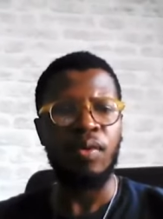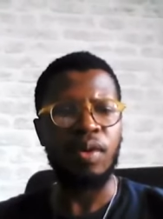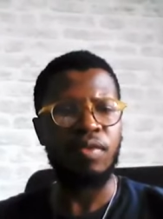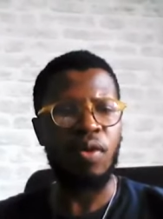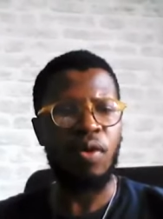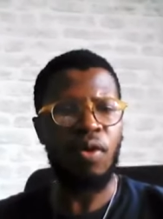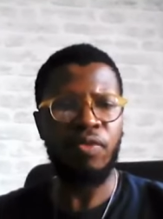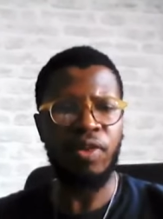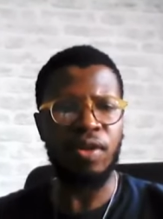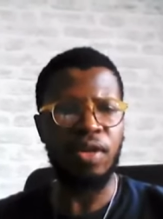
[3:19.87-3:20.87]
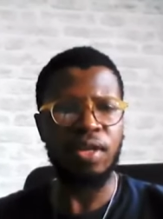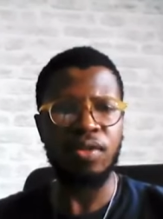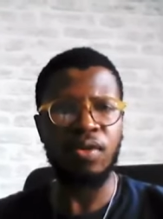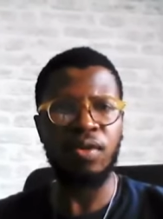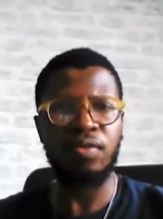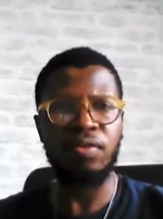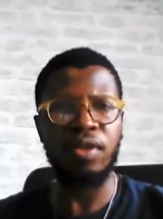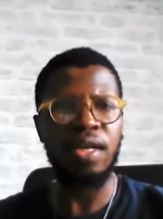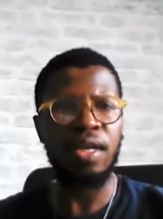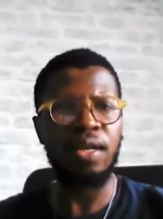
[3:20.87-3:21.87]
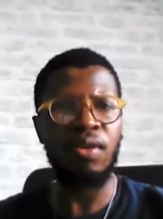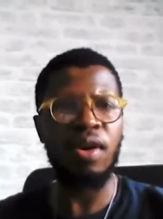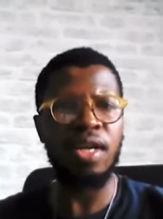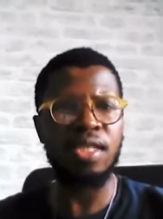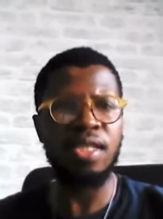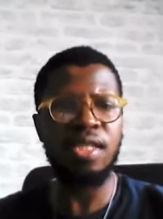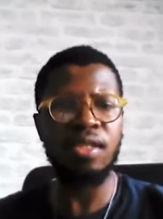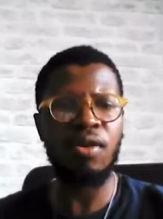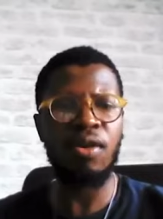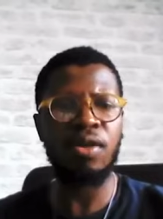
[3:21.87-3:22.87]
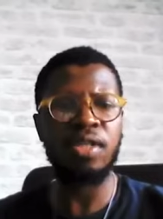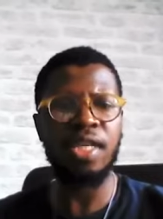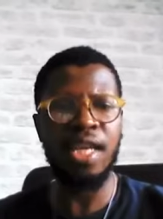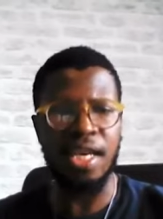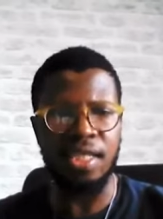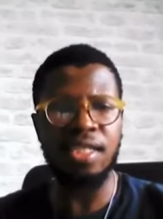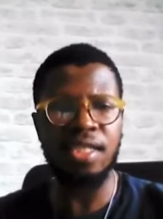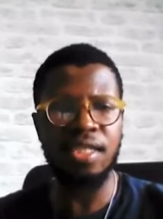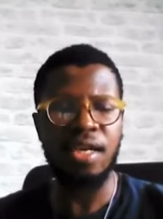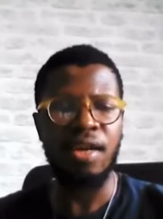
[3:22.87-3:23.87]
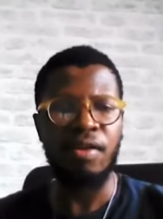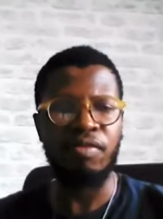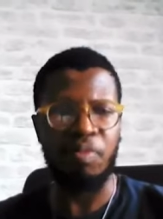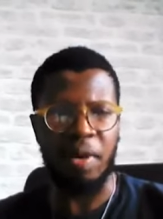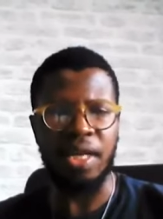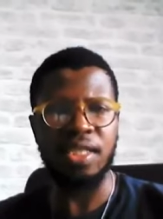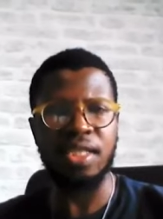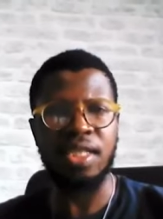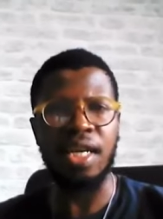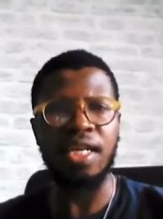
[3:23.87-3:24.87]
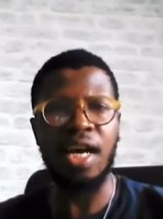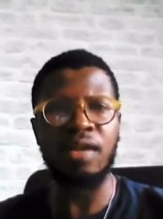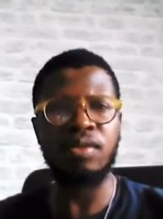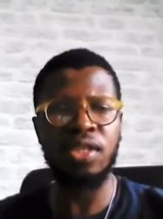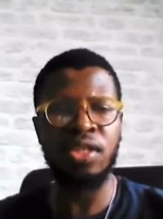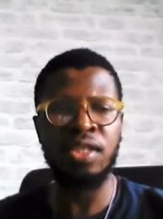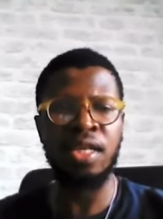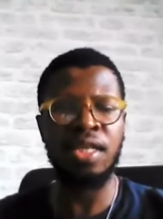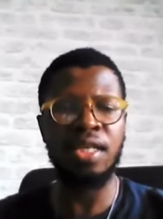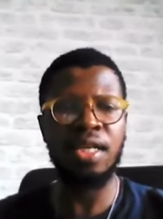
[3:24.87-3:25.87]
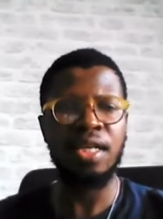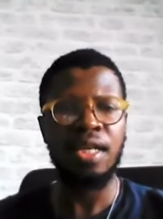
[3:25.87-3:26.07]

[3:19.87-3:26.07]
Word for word: one of the co-founders of uh, an organization called Kenyans for Palestine out in Kenya.